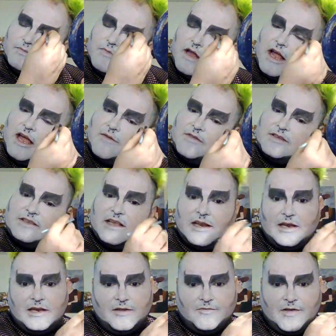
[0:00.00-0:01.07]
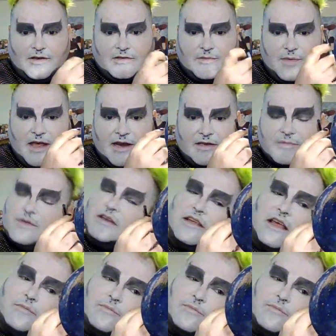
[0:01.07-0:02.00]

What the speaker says: I haven't said anything to management yet